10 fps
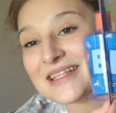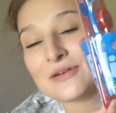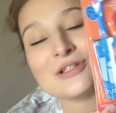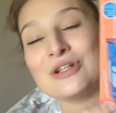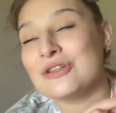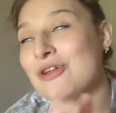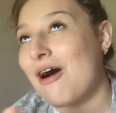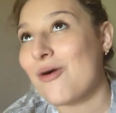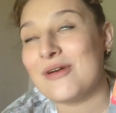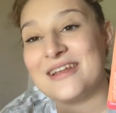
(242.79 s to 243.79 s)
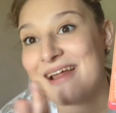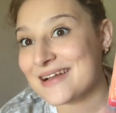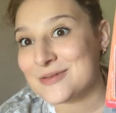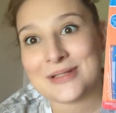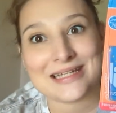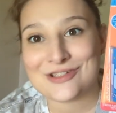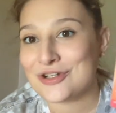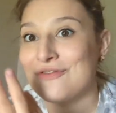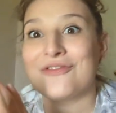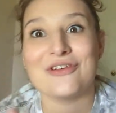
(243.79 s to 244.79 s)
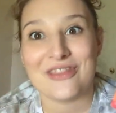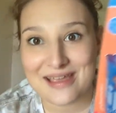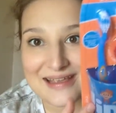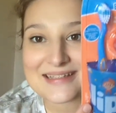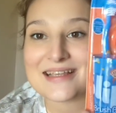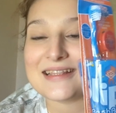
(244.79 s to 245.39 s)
that was a long-winded explanation for this,